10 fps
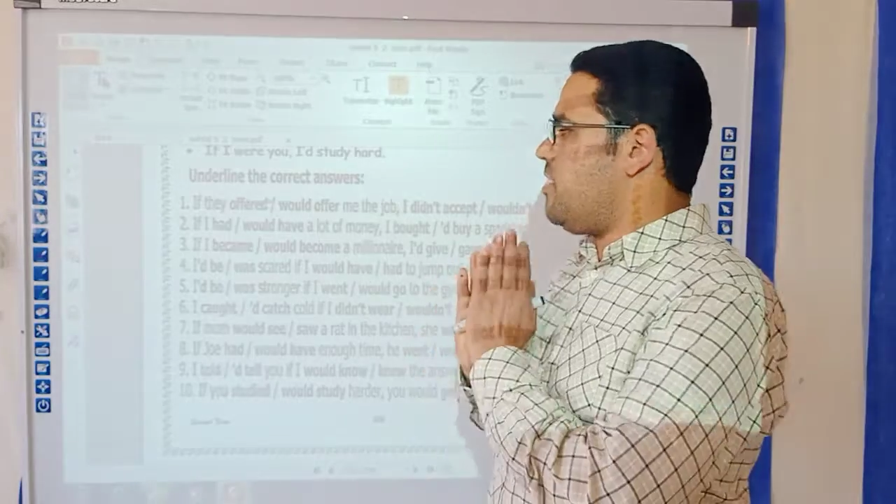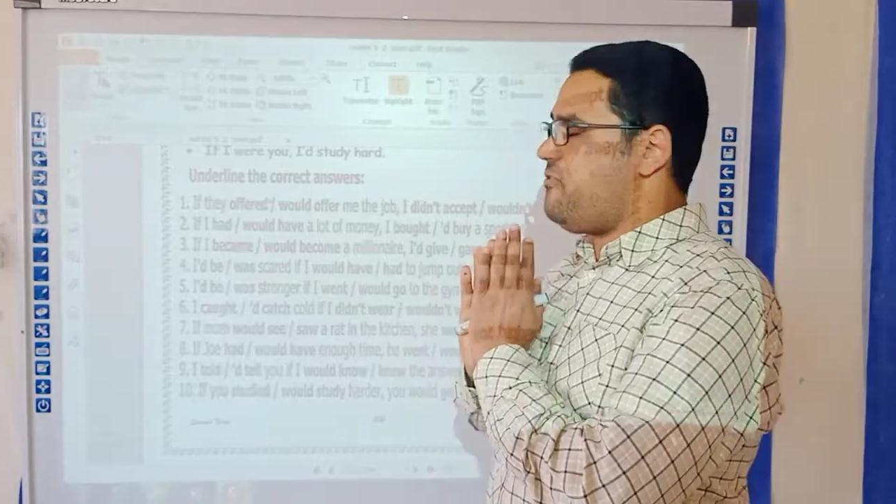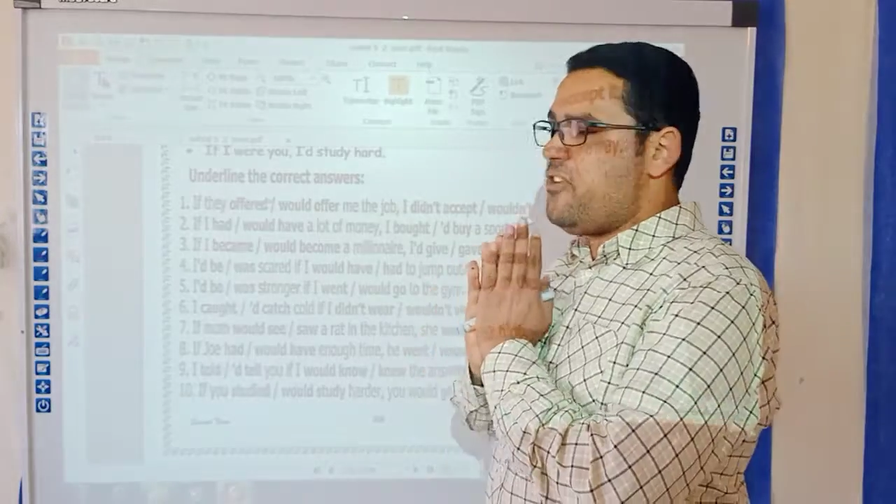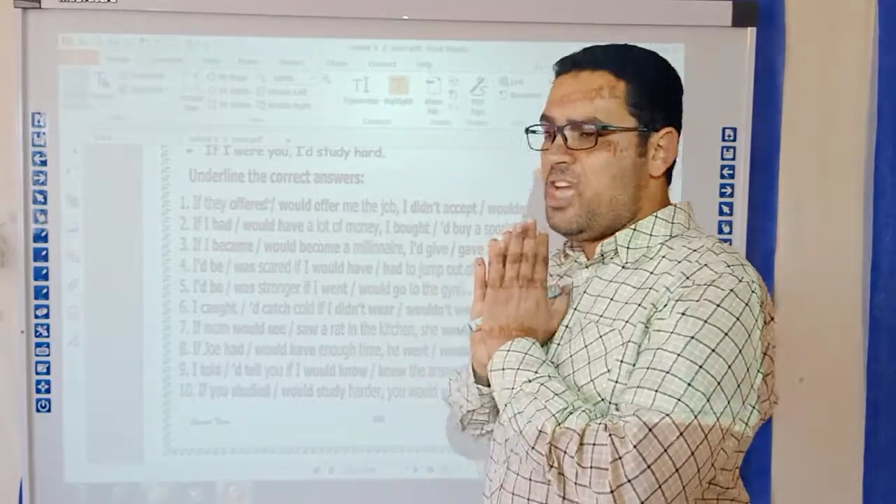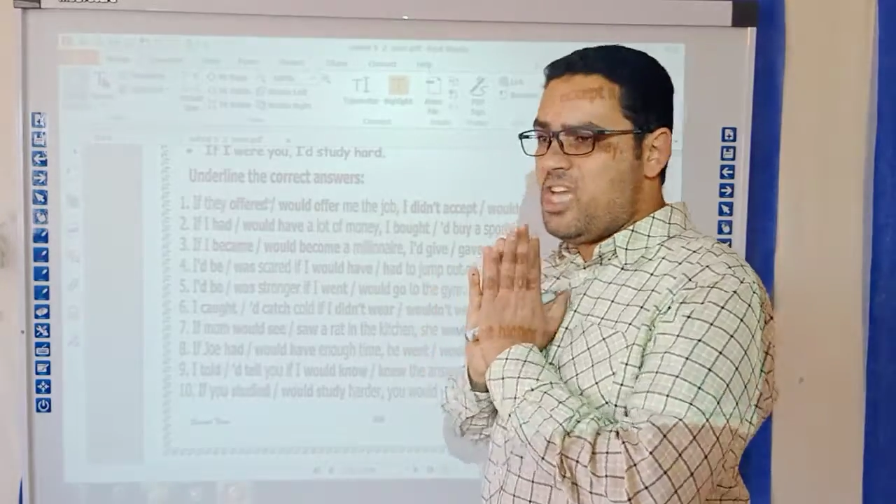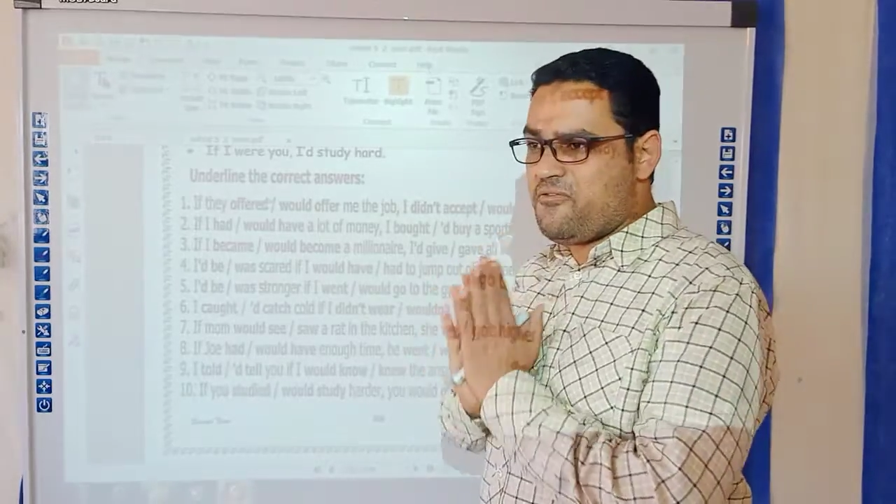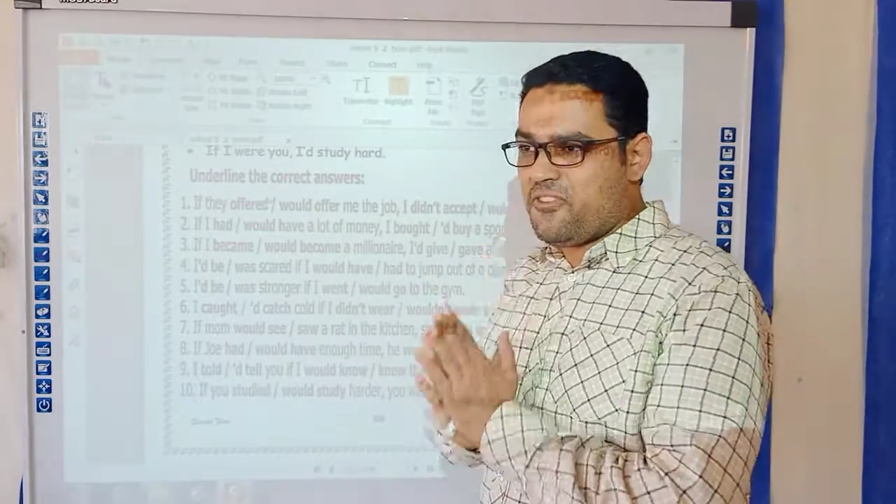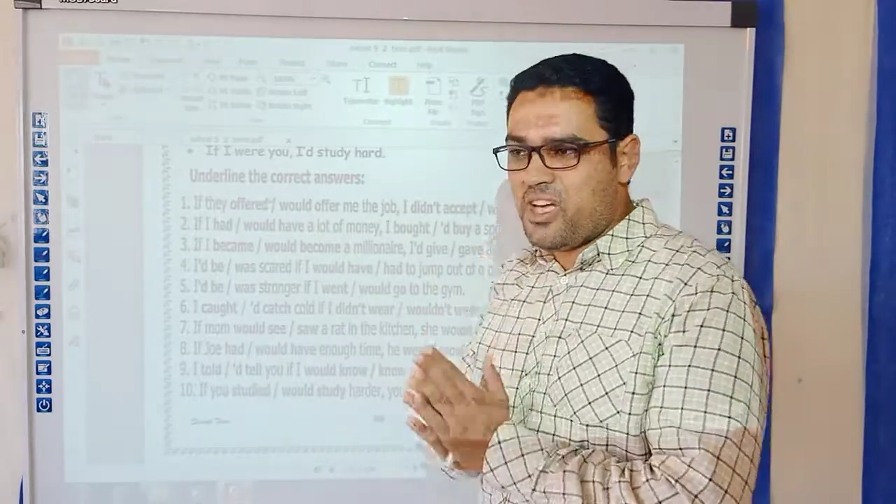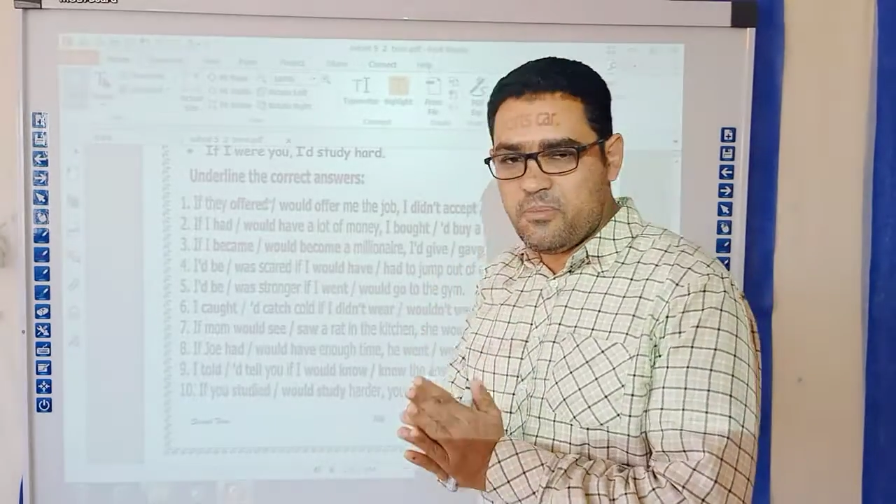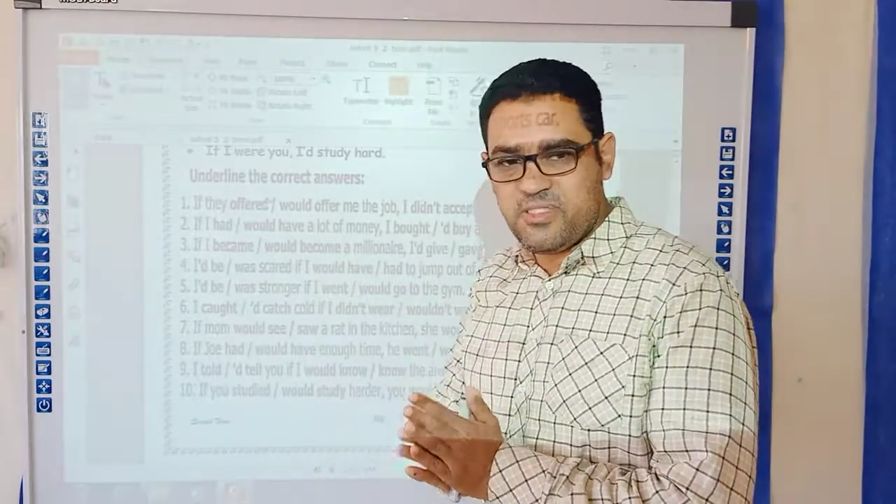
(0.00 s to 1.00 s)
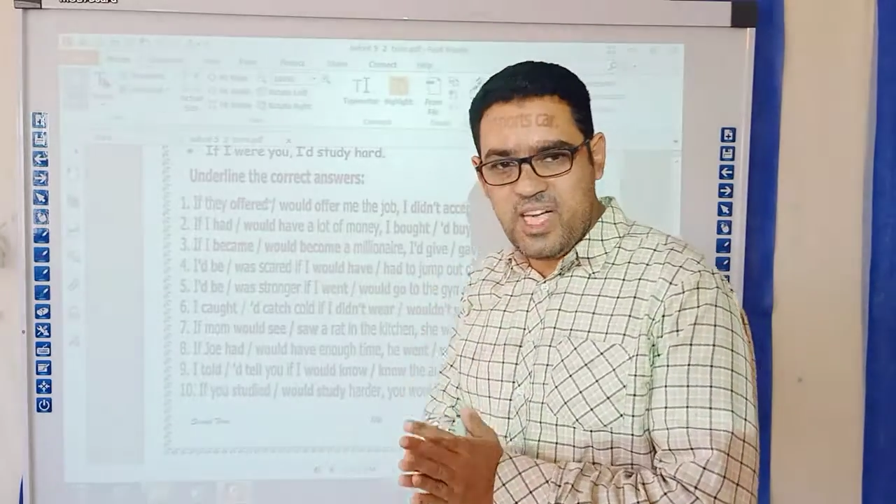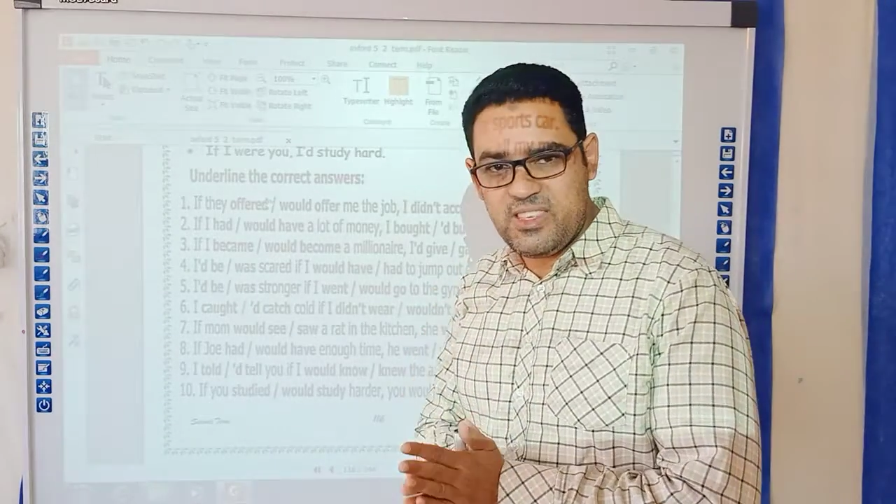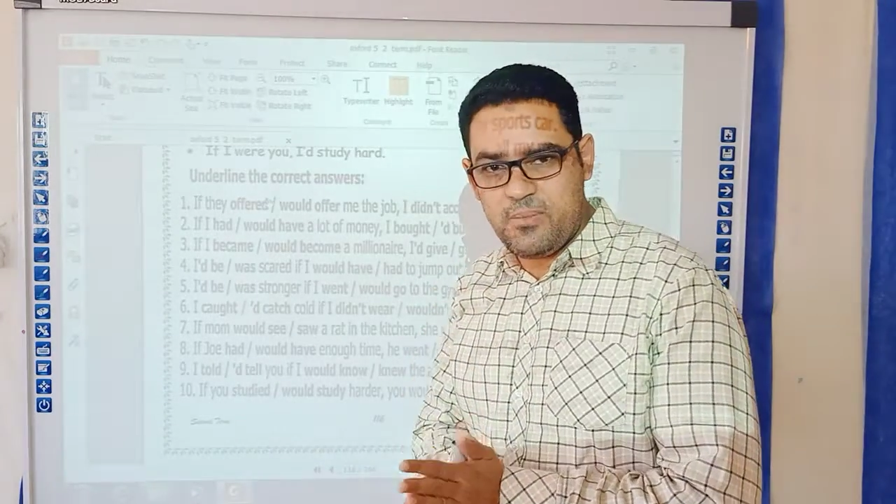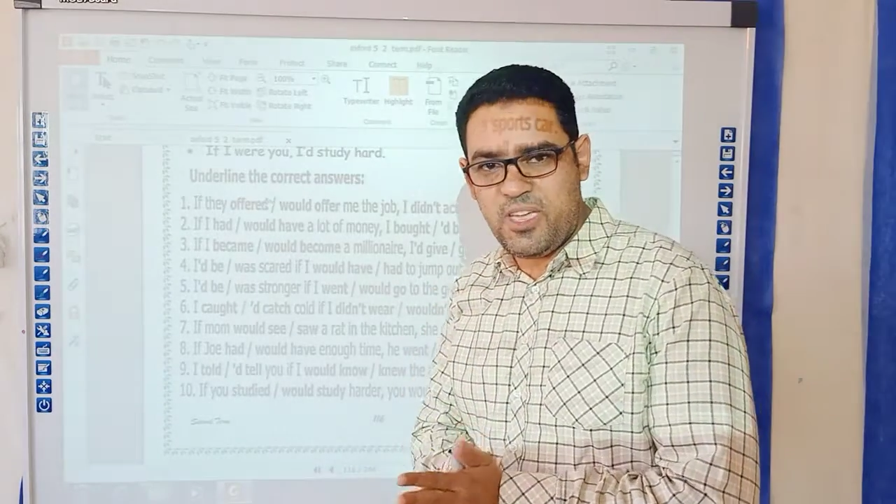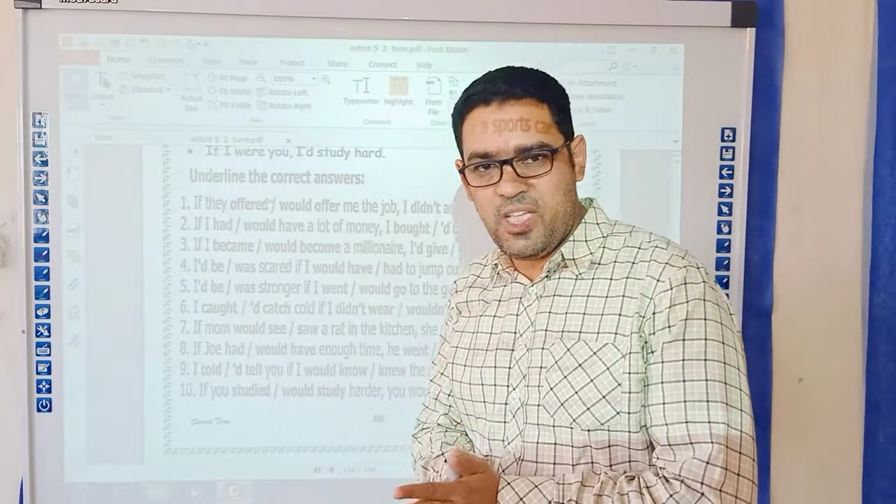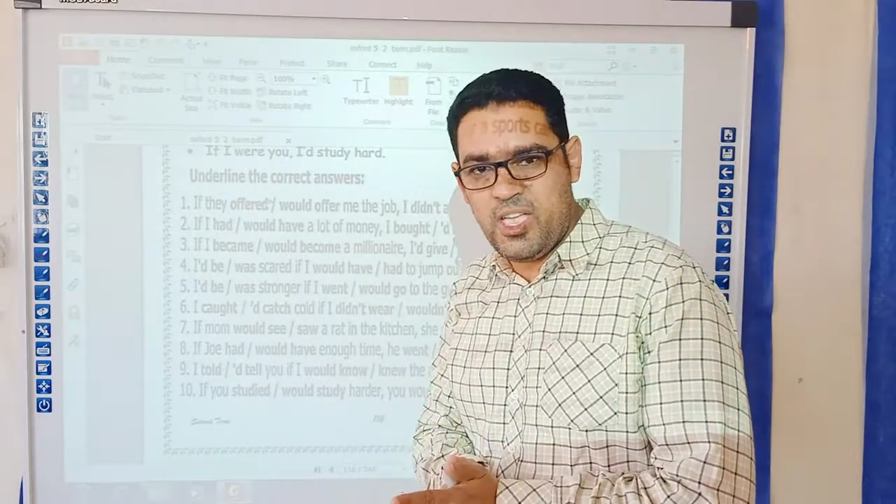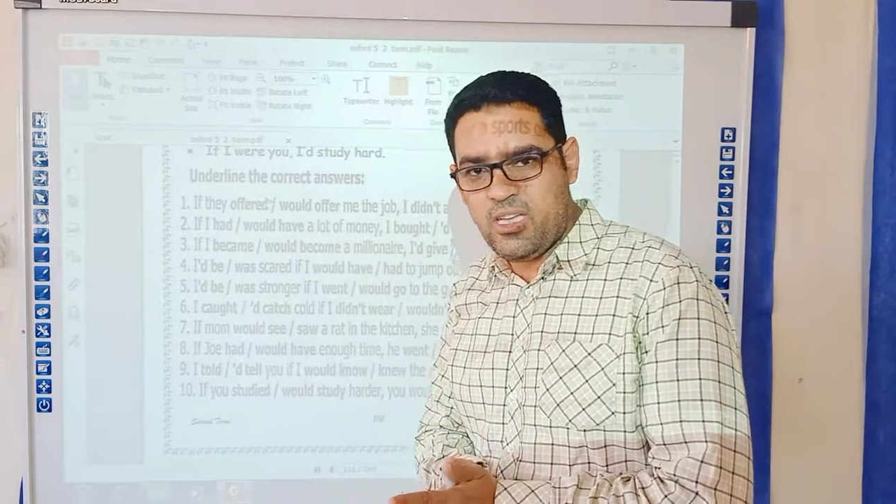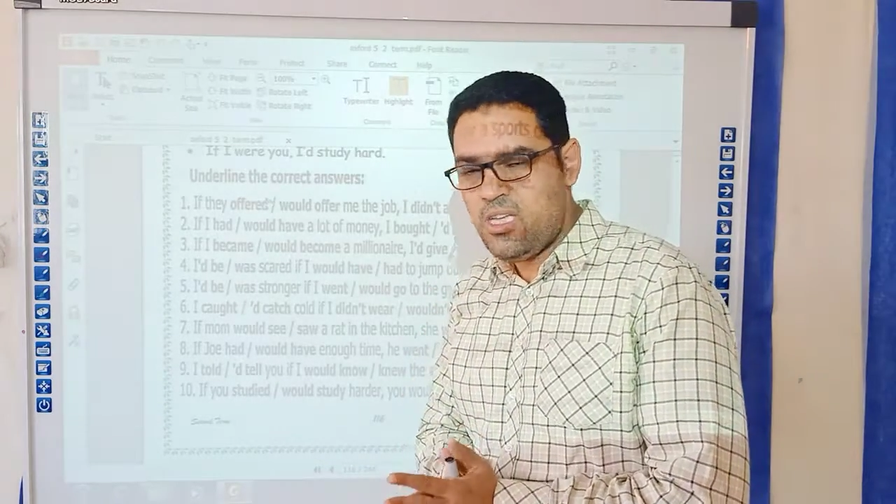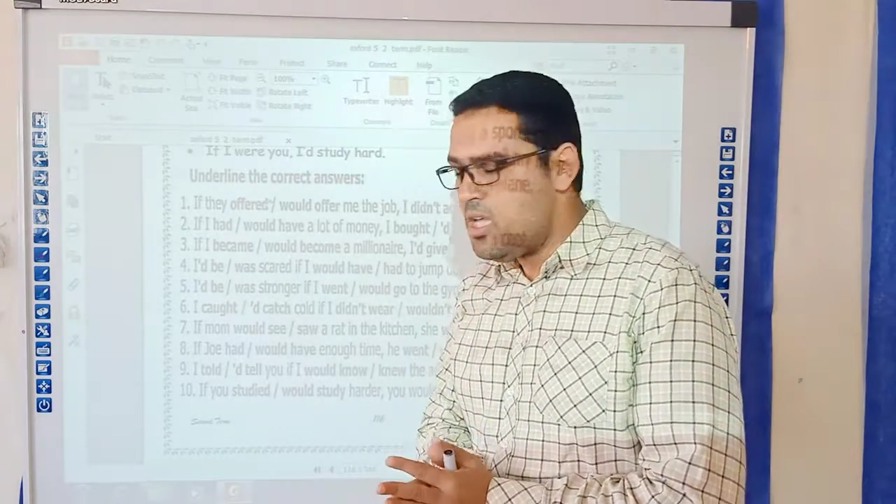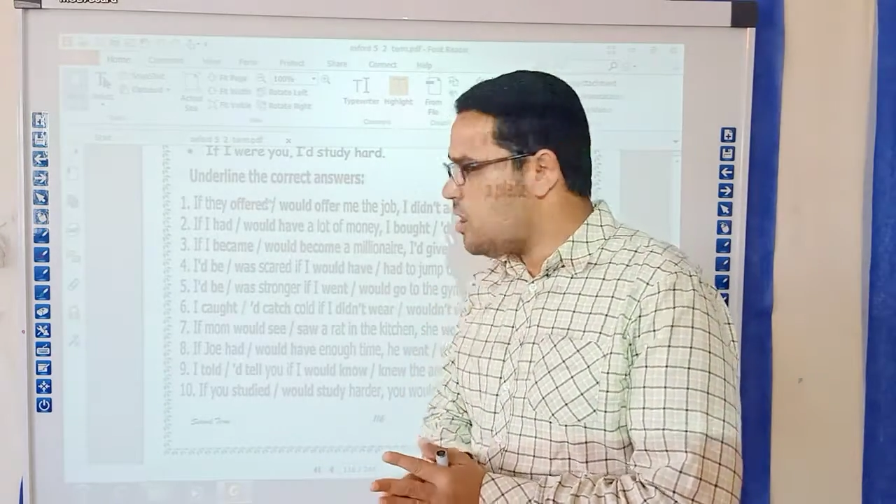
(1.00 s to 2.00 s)
if comes at the
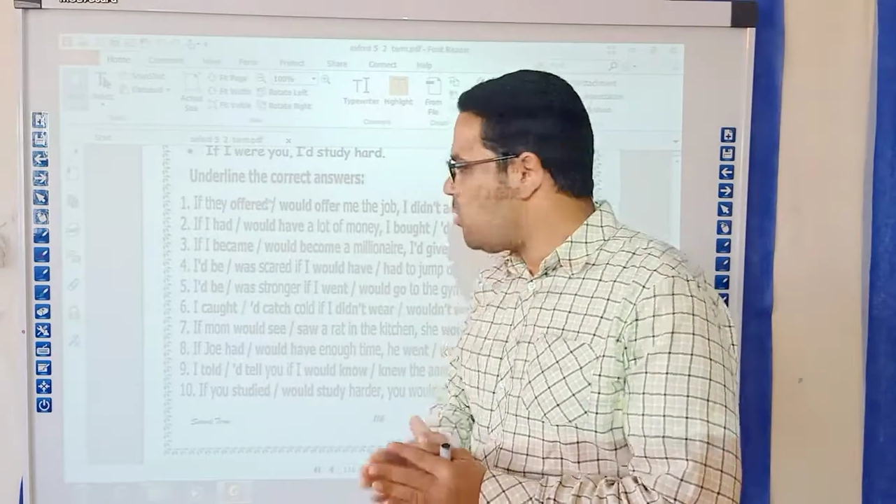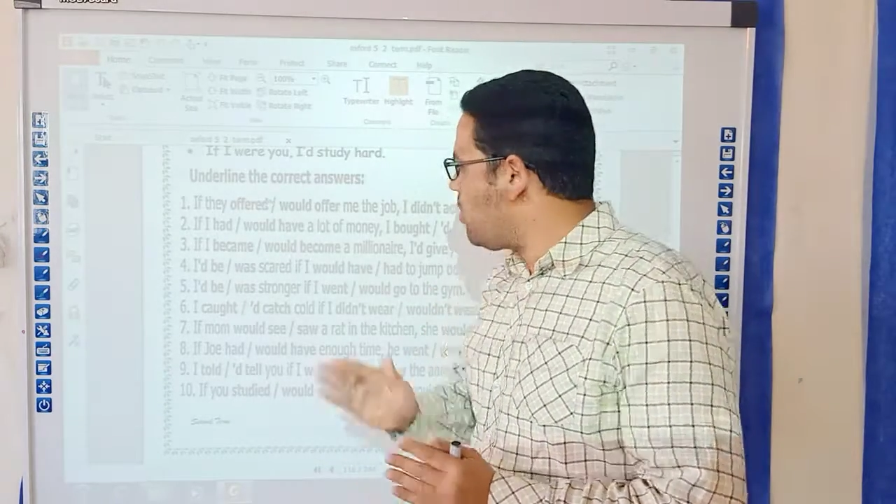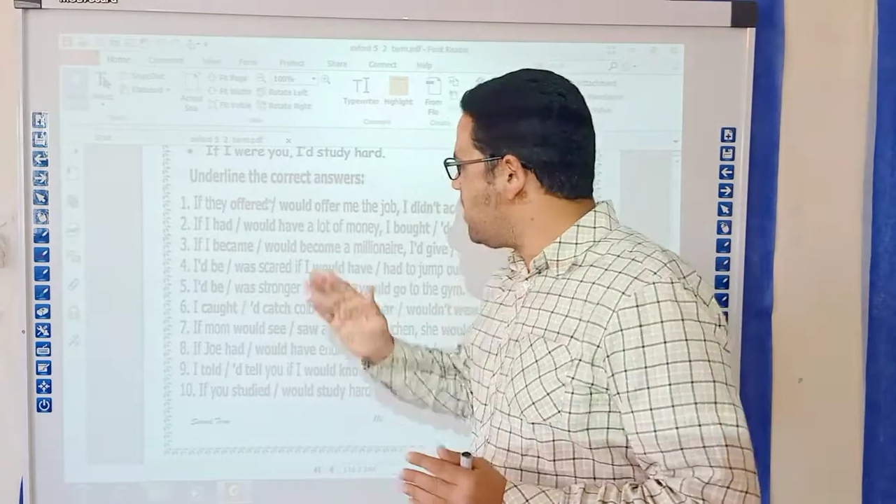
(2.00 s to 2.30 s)
beginning,